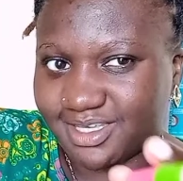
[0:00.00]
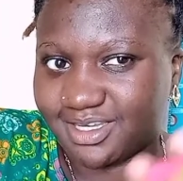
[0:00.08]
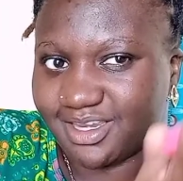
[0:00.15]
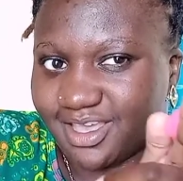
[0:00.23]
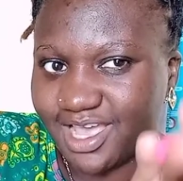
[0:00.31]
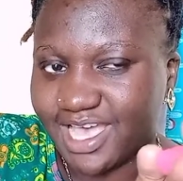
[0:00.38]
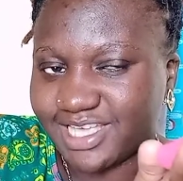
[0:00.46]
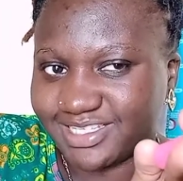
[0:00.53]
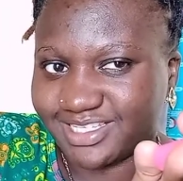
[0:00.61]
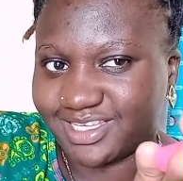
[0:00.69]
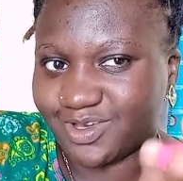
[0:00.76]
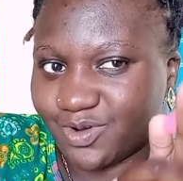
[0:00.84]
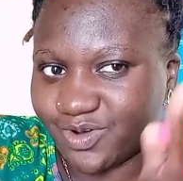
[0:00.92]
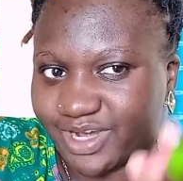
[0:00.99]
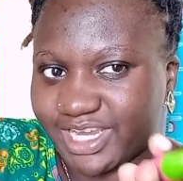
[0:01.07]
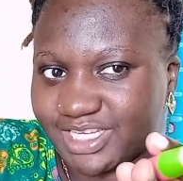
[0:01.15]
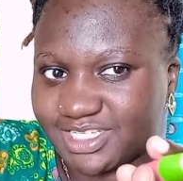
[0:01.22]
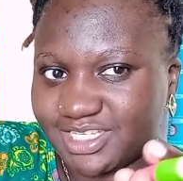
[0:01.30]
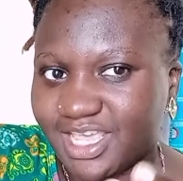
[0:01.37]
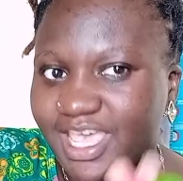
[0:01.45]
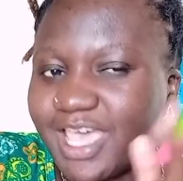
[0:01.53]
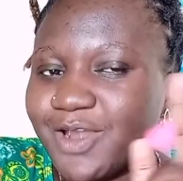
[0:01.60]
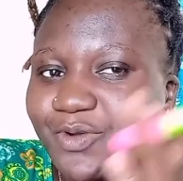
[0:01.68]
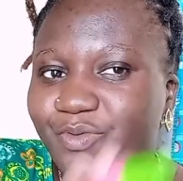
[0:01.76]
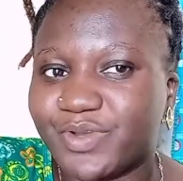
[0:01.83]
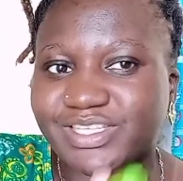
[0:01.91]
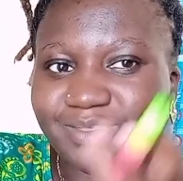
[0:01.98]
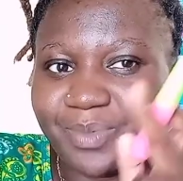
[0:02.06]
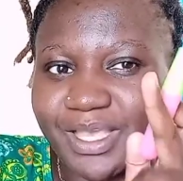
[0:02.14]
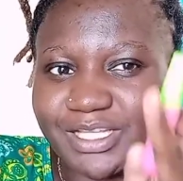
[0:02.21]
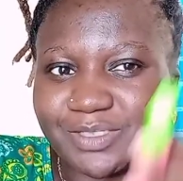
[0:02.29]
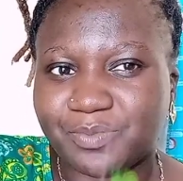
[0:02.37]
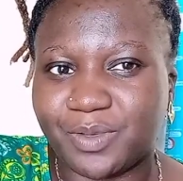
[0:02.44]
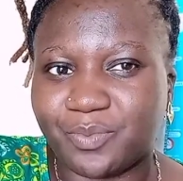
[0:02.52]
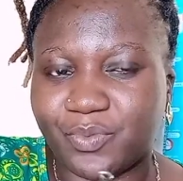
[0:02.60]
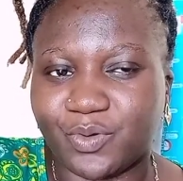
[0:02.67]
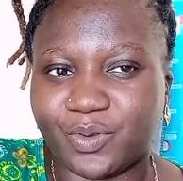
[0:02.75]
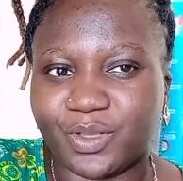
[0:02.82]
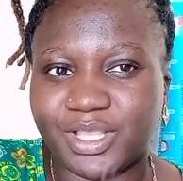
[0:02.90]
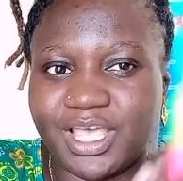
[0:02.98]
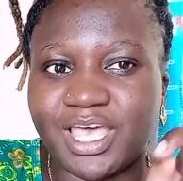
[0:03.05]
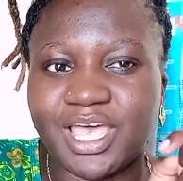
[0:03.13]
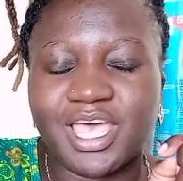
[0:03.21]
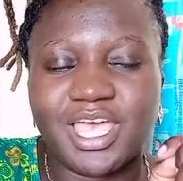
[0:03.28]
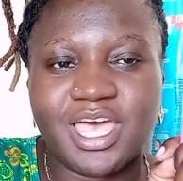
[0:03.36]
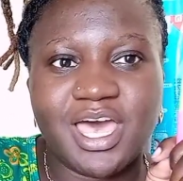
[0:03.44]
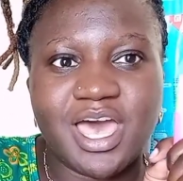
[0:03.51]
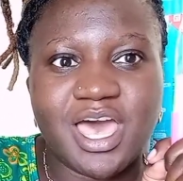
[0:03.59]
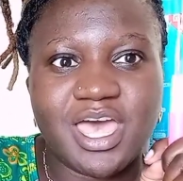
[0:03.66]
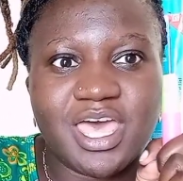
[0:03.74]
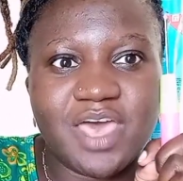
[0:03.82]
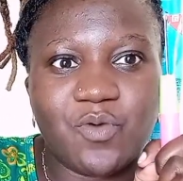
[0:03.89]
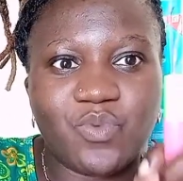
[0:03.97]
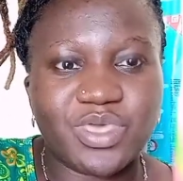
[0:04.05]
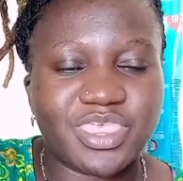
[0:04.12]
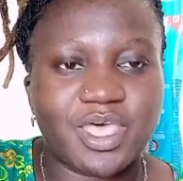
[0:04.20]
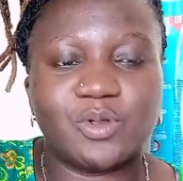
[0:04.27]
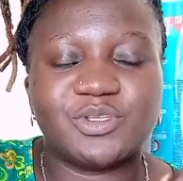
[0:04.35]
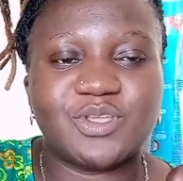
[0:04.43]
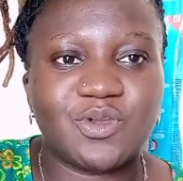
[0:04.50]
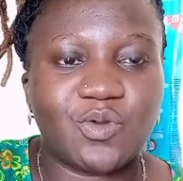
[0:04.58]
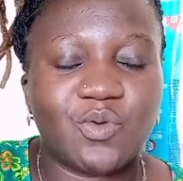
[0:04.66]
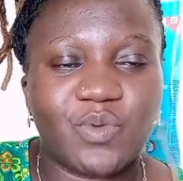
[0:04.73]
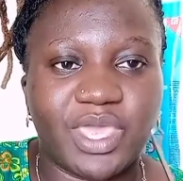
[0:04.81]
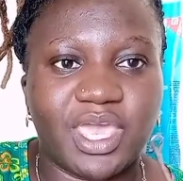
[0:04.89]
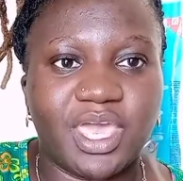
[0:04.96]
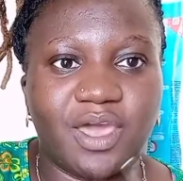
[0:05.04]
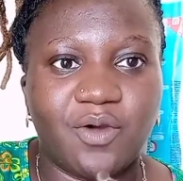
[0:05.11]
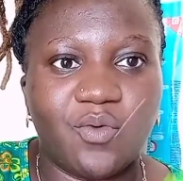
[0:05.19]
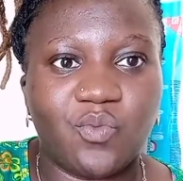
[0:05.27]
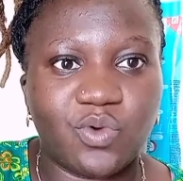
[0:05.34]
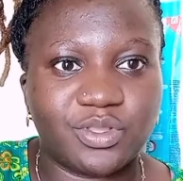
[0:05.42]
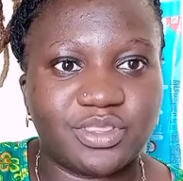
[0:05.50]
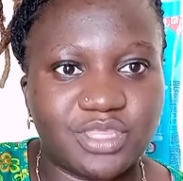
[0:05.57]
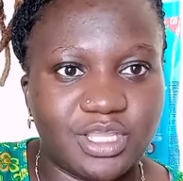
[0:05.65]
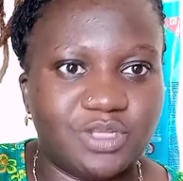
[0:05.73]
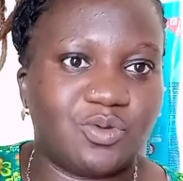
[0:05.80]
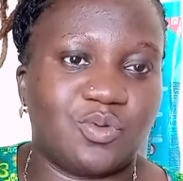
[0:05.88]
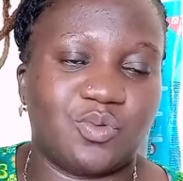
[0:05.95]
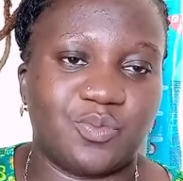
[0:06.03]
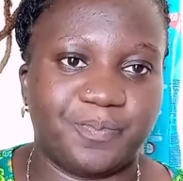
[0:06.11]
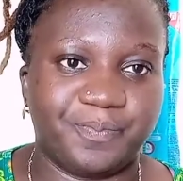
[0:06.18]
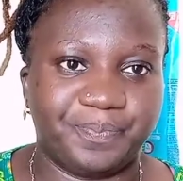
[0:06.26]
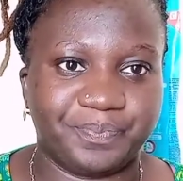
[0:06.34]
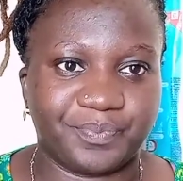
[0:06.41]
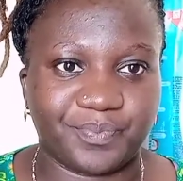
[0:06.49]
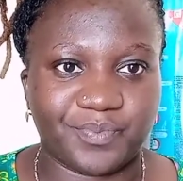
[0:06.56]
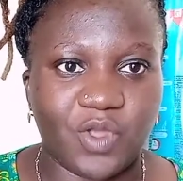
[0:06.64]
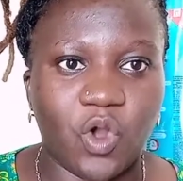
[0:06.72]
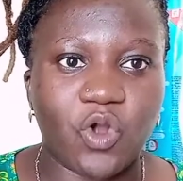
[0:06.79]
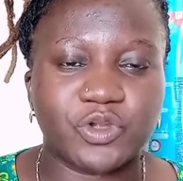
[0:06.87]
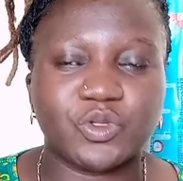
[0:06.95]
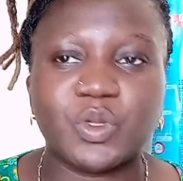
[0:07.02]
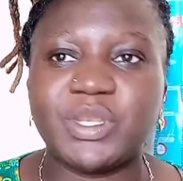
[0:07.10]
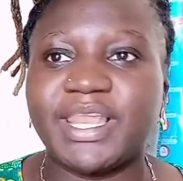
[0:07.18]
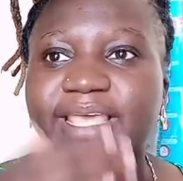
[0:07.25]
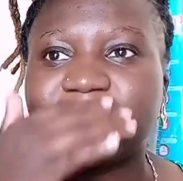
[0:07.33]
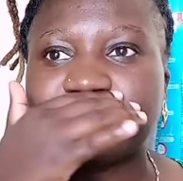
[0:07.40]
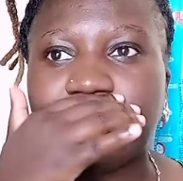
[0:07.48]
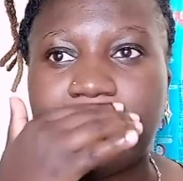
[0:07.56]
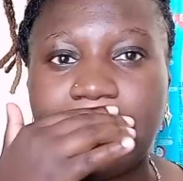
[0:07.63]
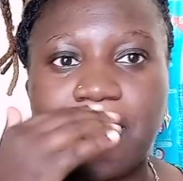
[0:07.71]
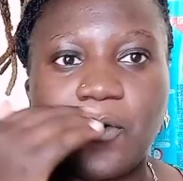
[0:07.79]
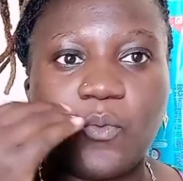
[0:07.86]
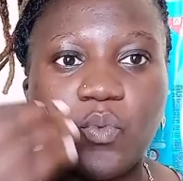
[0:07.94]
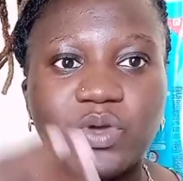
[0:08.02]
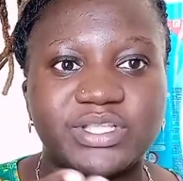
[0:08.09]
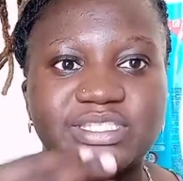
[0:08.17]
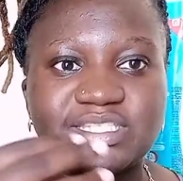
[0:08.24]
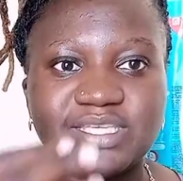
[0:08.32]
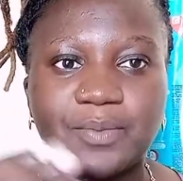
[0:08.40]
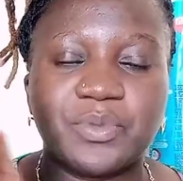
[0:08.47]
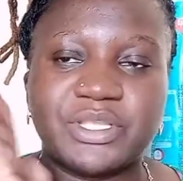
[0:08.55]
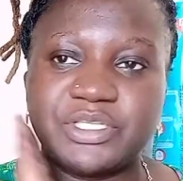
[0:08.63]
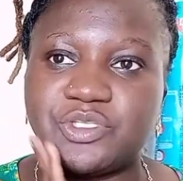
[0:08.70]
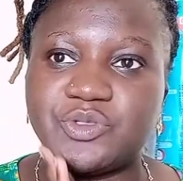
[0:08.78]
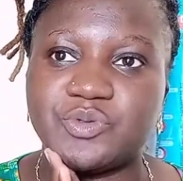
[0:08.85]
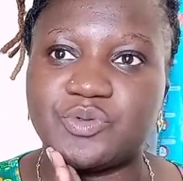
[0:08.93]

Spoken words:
ni kazi, all right? Respect people without knowing what they do, or don't let what someone